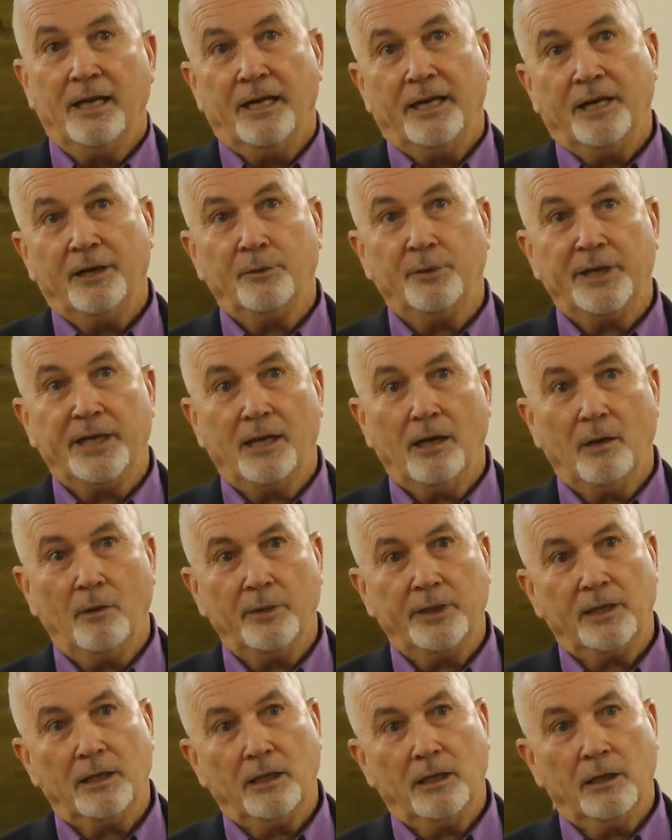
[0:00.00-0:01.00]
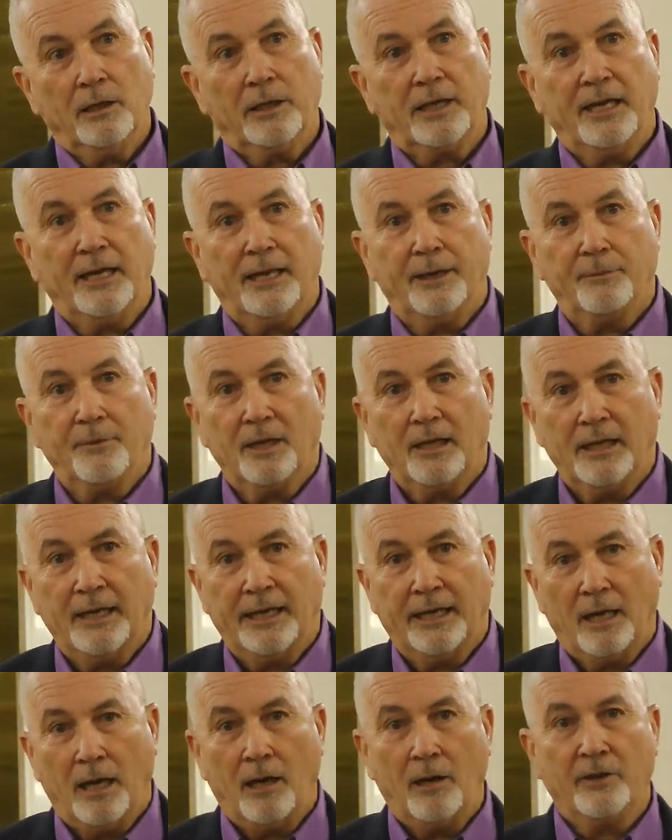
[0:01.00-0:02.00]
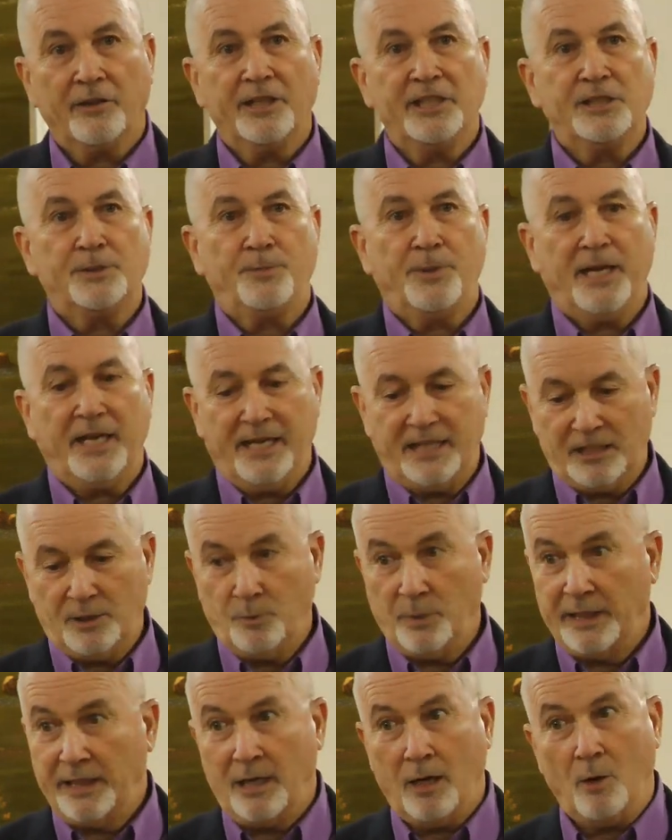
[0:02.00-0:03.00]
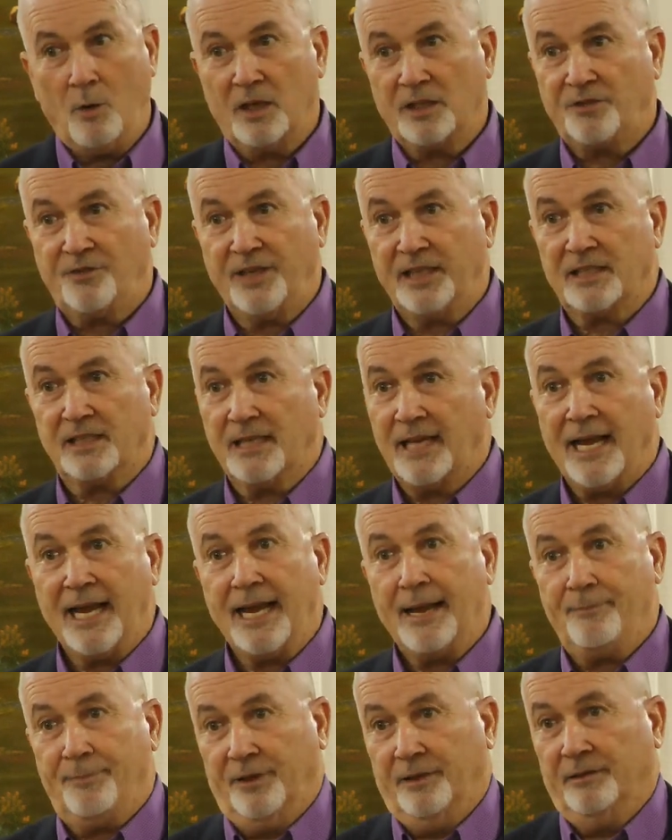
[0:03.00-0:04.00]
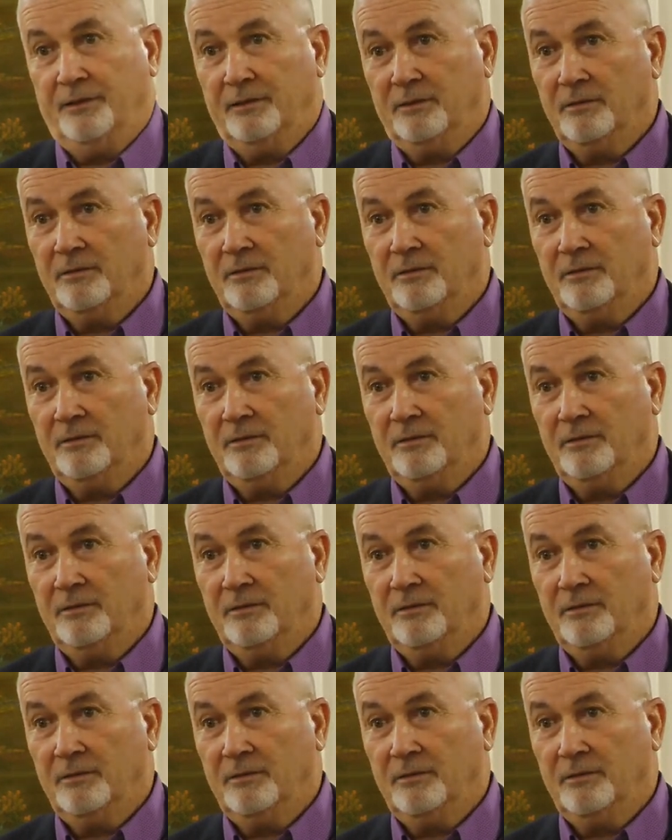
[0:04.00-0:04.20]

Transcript: here we go. We're looking at all of these pigs, and we know what's fixing to happen